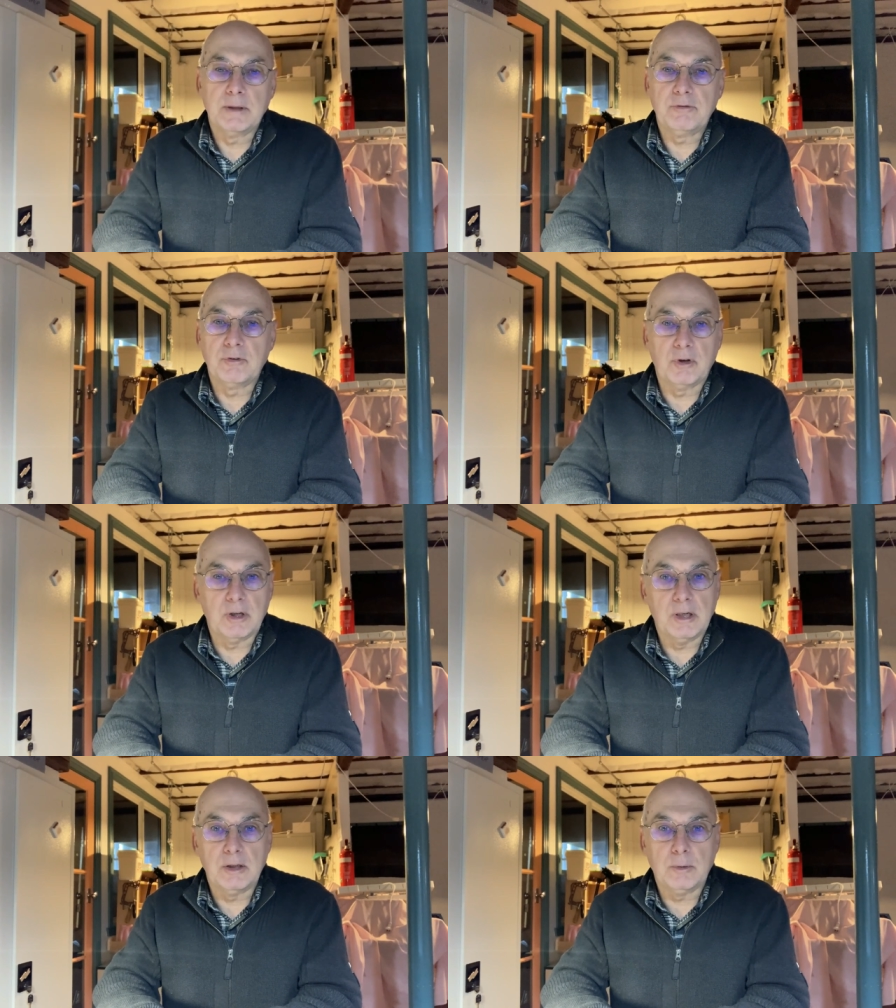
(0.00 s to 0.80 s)
if you've
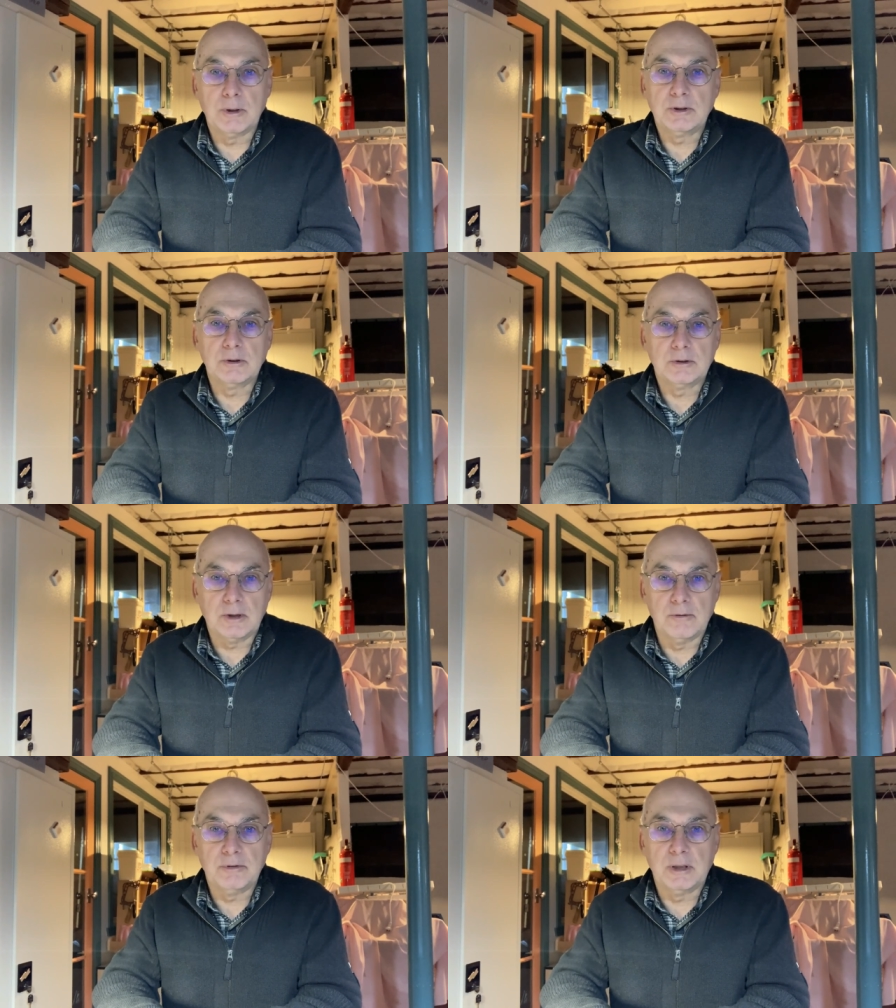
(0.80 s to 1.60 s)
got any questions,
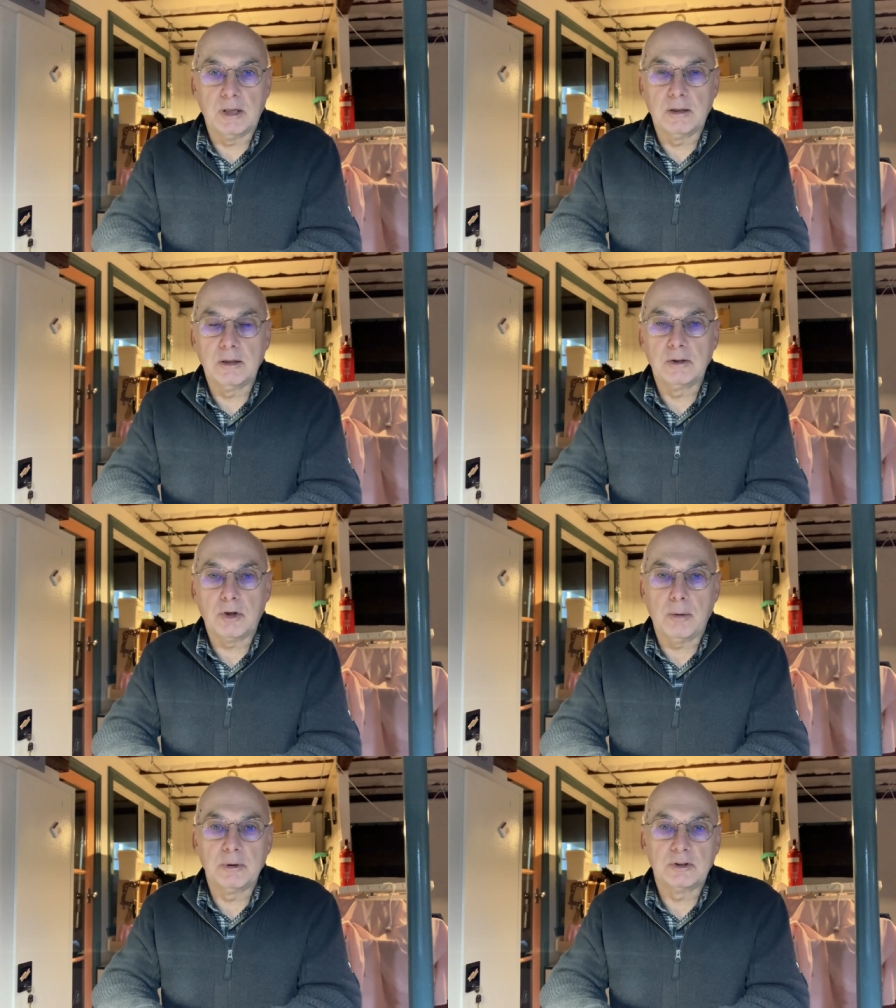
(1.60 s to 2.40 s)
don't forget in the
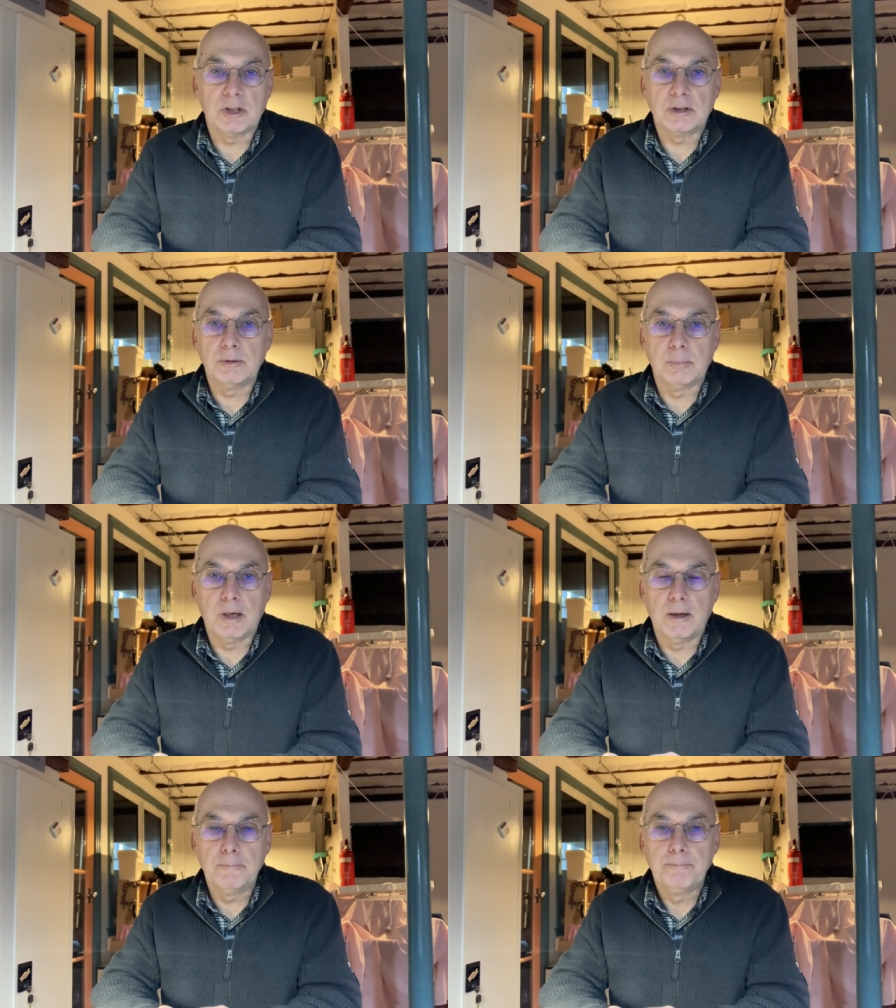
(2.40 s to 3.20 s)
comment section
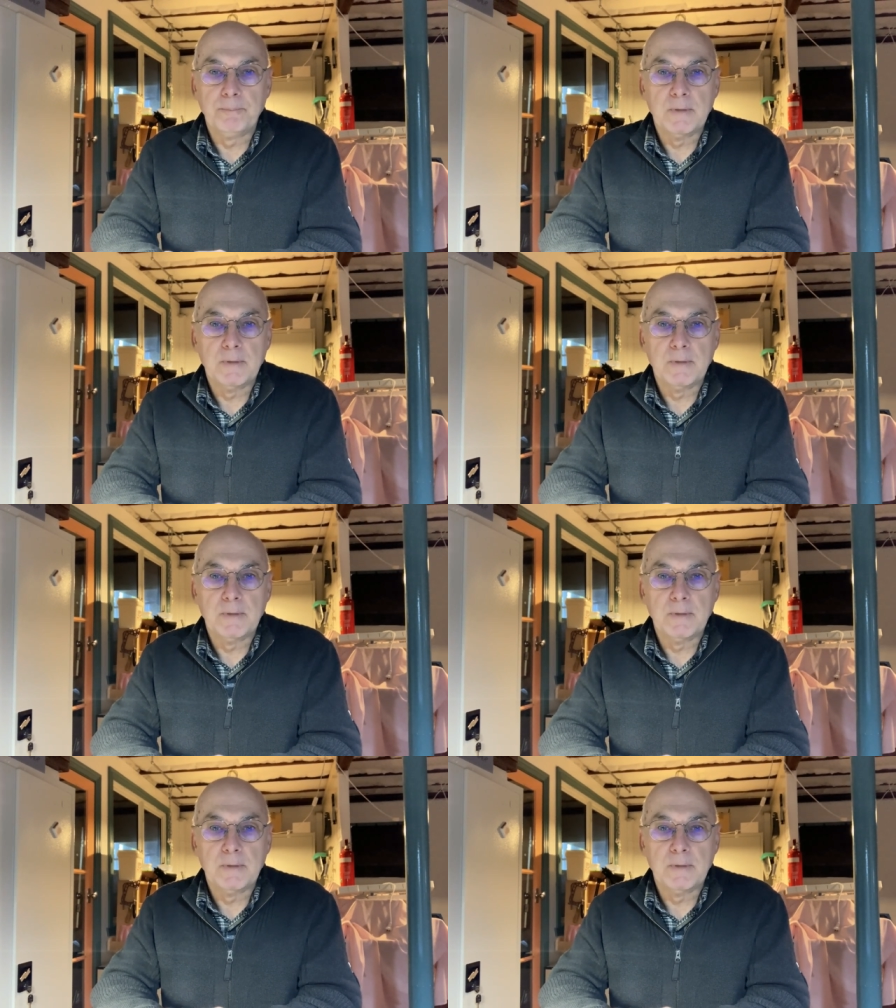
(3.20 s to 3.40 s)
below.